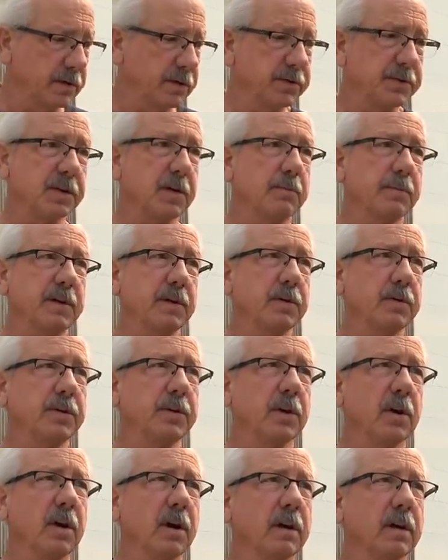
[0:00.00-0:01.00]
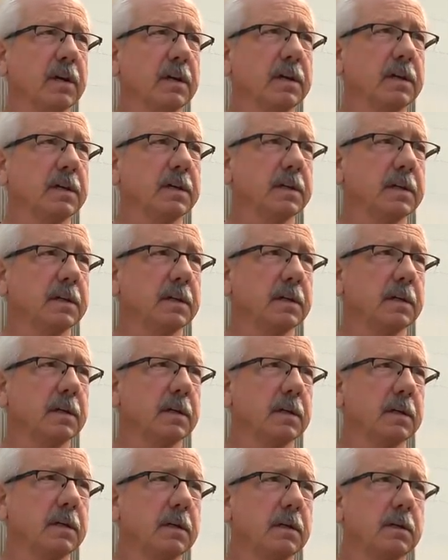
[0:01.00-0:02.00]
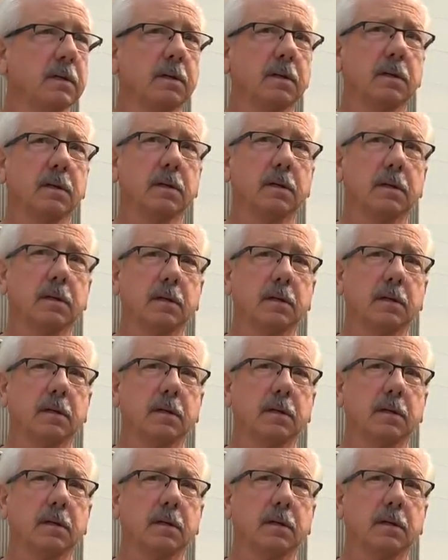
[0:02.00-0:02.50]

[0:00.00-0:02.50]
You tell me who you are. Uh, no. You sure about that?